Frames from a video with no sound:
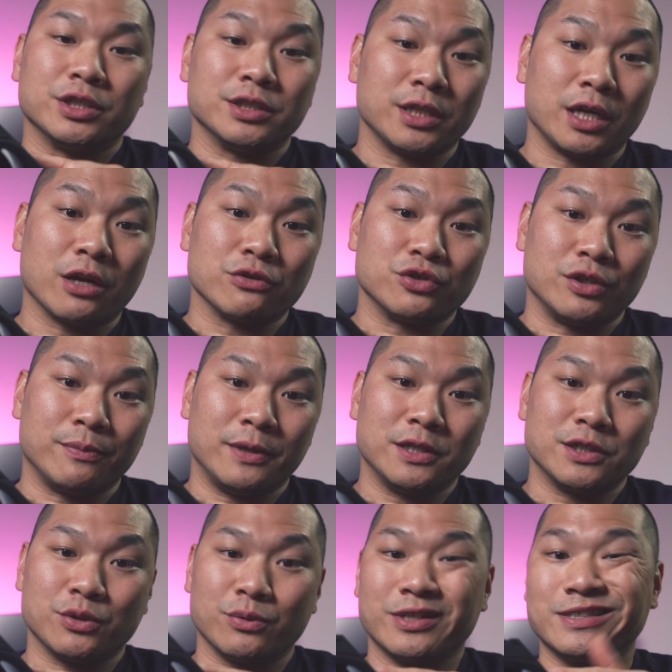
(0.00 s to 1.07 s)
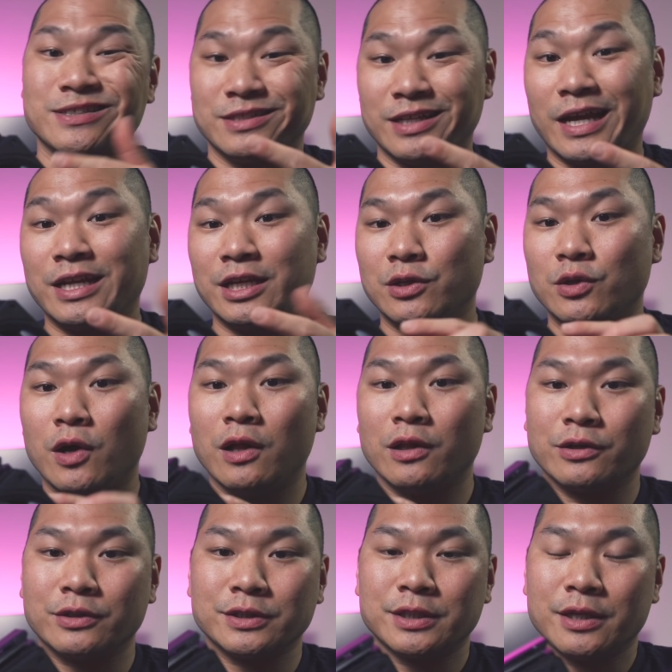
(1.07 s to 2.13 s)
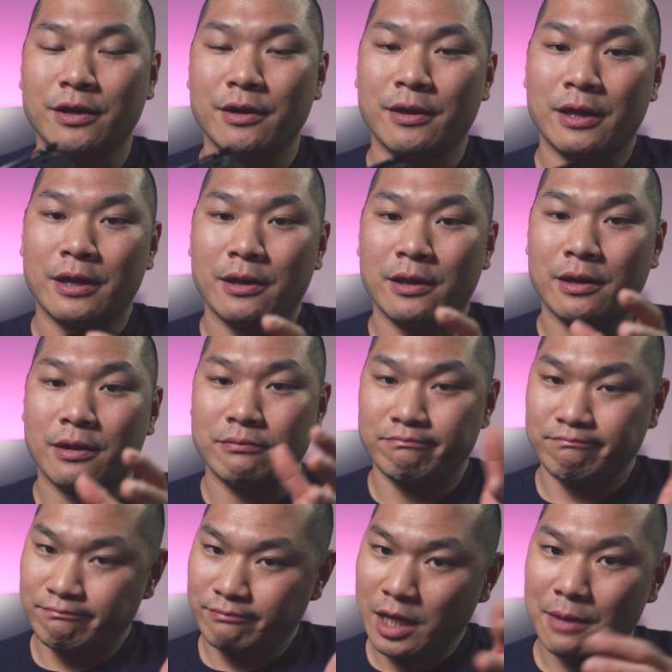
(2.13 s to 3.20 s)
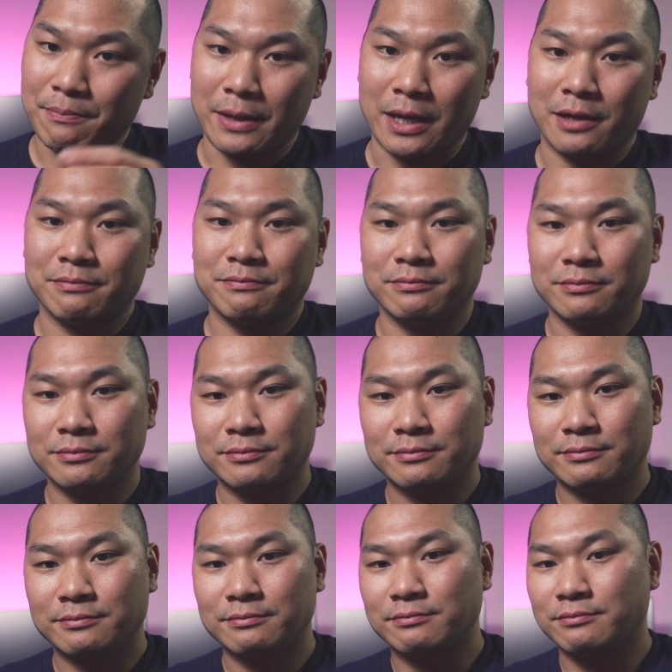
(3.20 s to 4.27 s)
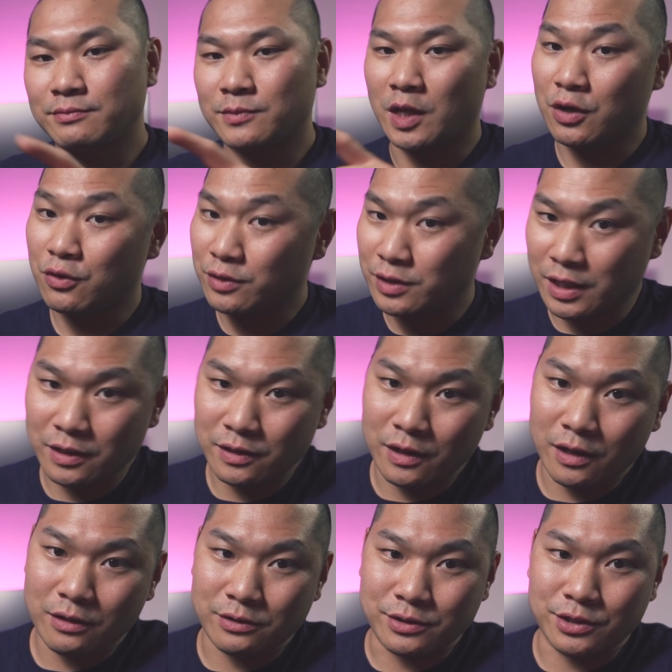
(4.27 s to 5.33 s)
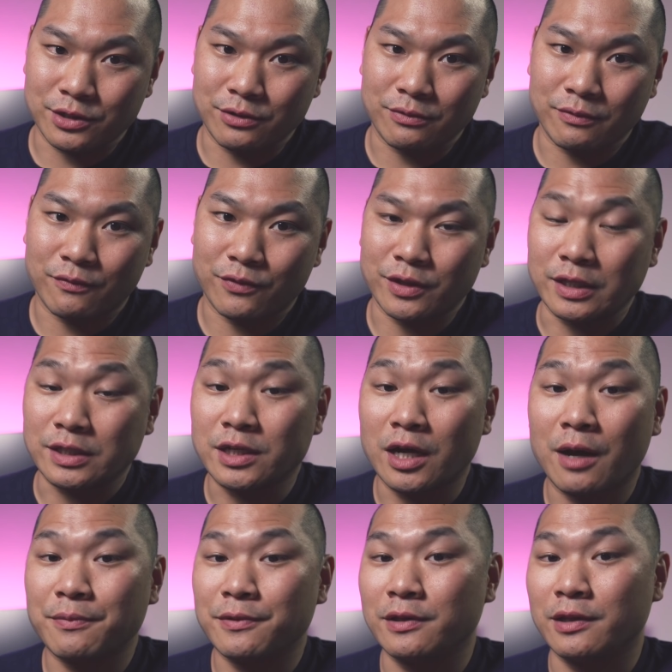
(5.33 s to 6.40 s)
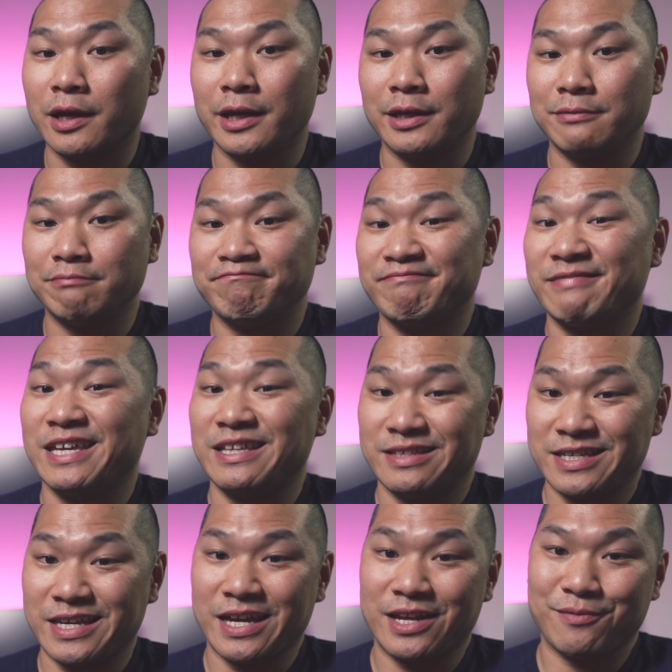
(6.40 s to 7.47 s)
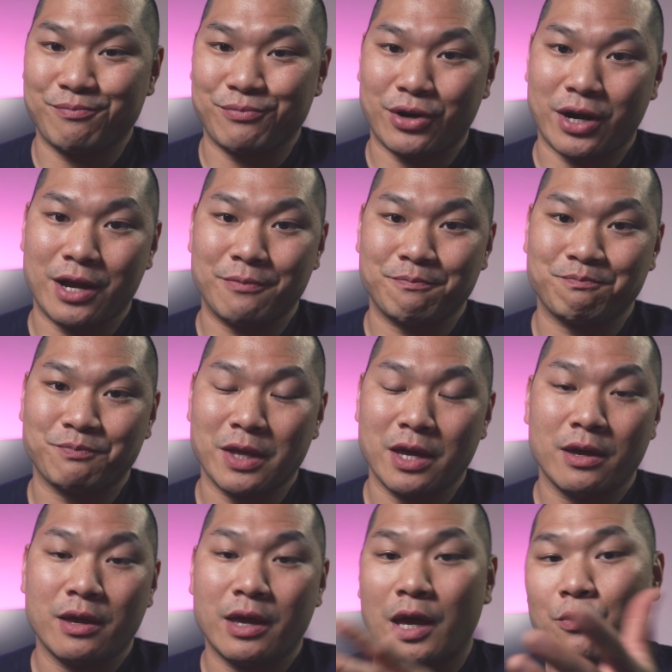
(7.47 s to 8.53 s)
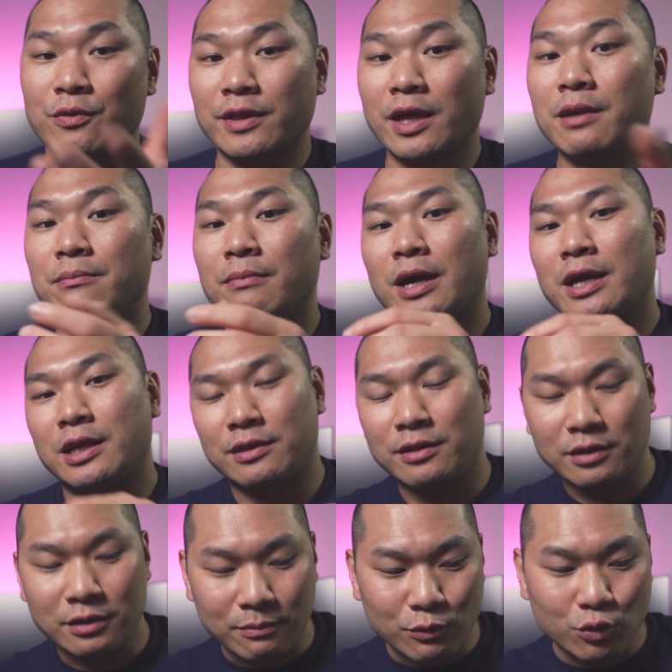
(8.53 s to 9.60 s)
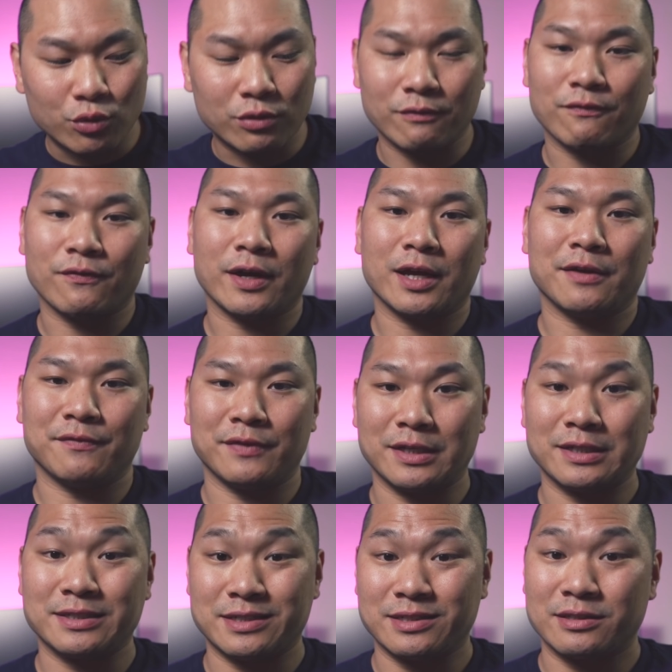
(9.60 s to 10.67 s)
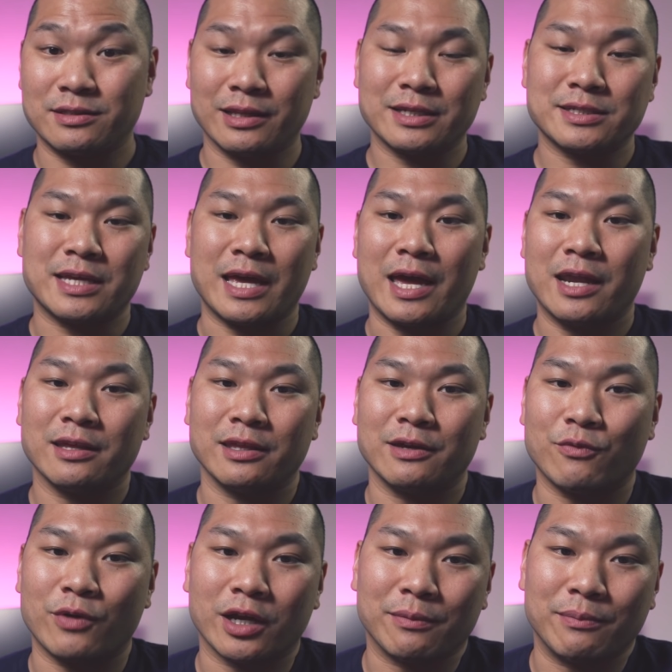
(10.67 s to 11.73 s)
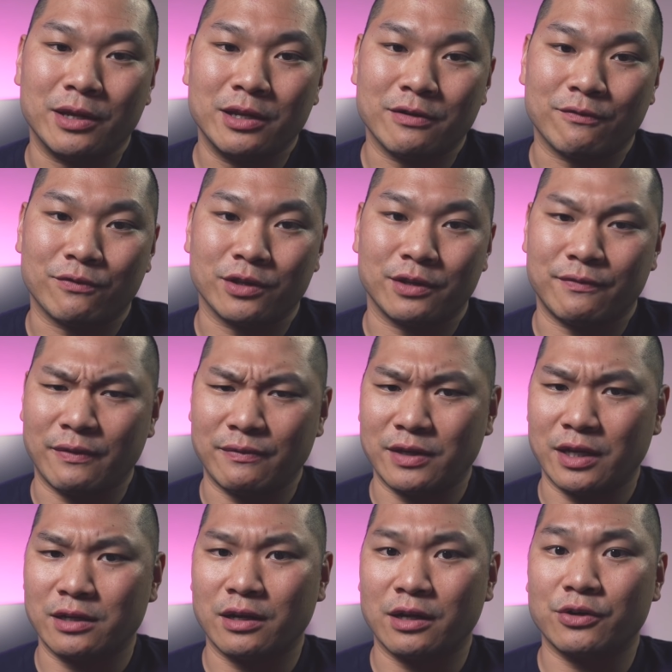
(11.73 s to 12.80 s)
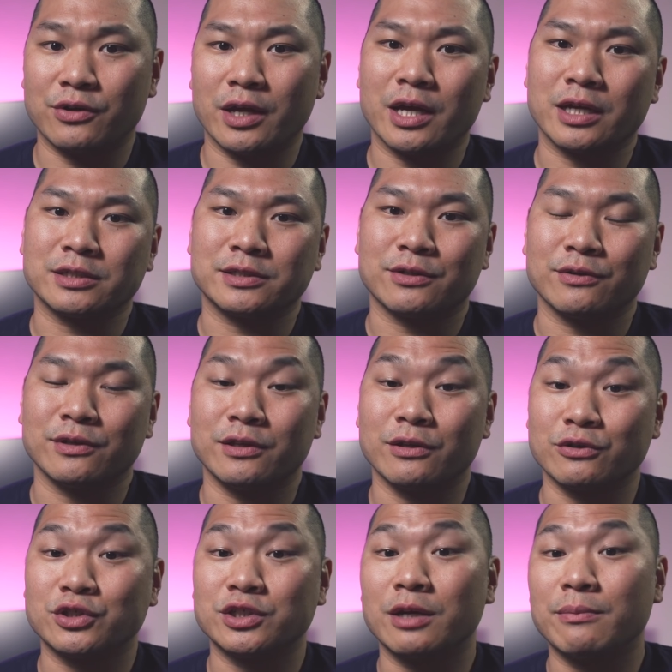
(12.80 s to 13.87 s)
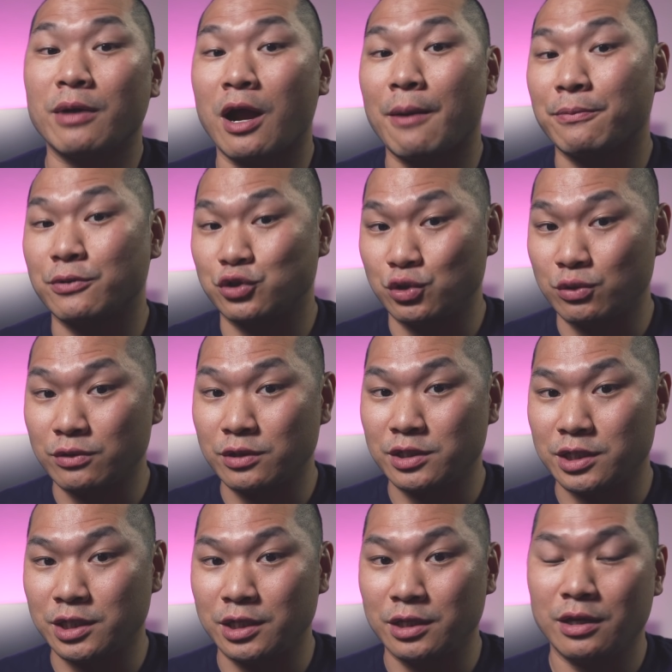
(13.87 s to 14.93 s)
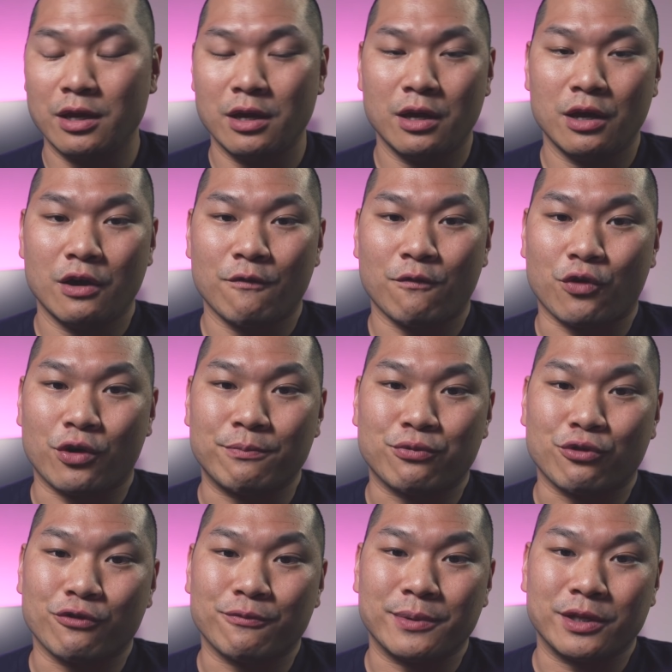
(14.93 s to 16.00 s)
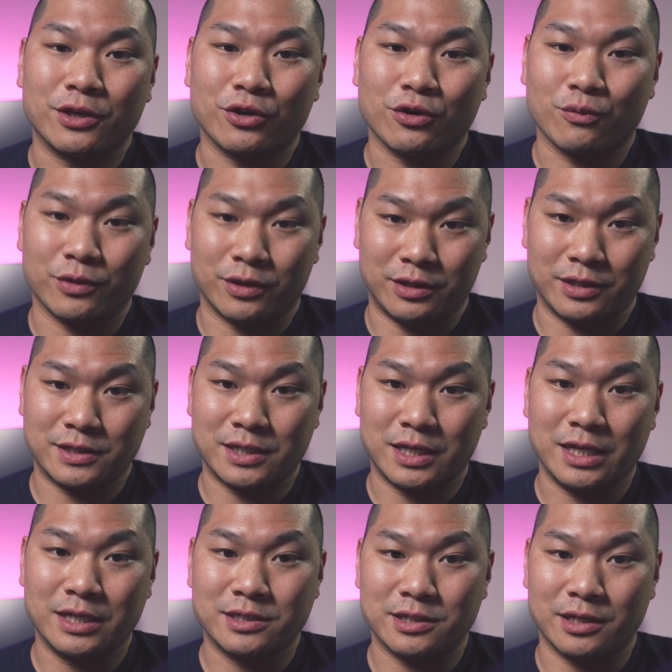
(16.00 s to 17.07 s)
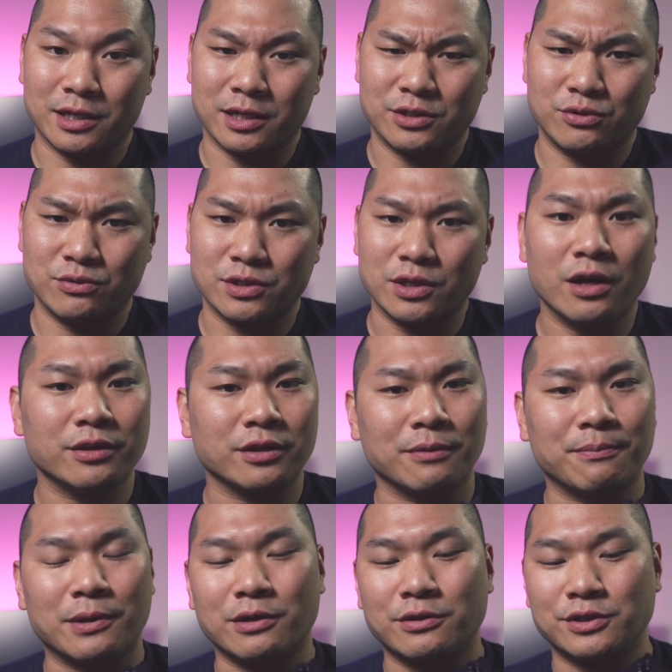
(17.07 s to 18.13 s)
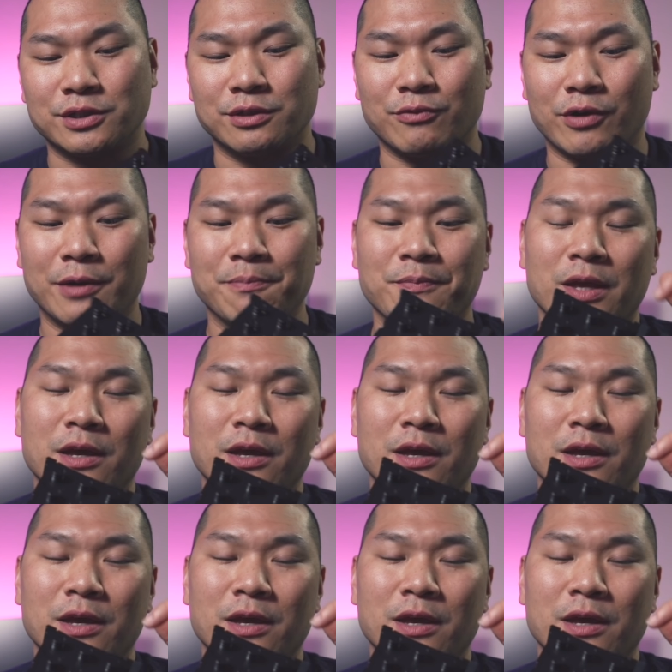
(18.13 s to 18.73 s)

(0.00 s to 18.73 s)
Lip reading: is ARGB, so it is $90. Not bad. $110 though for the top of the line in tan and brown. And with that in mind, I think the Mugen 5 is less handily recommended for the 5800X. Certainly there's some opportunity for improvement here with this heatsink, as you saw in the comparison, right?